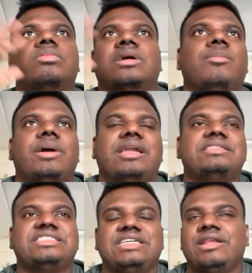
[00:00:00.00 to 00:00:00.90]
compare
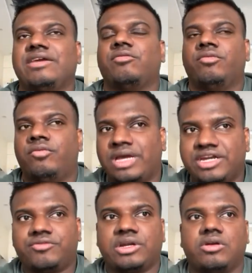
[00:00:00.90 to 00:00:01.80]
and see like where
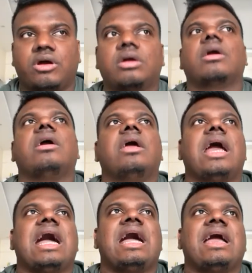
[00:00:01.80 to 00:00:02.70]
it went wrong
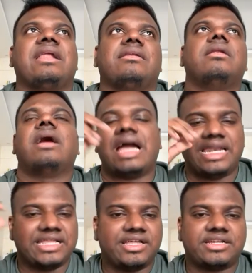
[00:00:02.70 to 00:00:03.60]
and
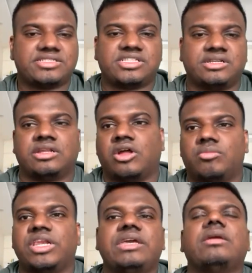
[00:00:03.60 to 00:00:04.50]
highlight that as an
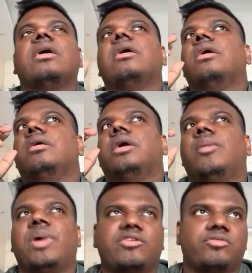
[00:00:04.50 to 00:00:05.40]
anomaly.
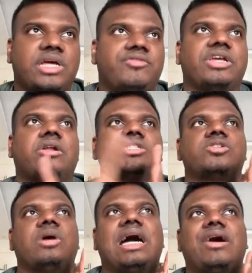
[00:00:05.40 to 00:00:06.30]
Apart from that, we can
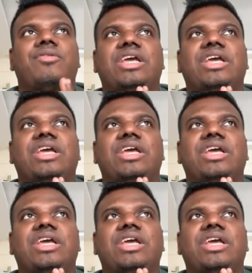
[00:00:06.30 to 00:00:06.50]
also have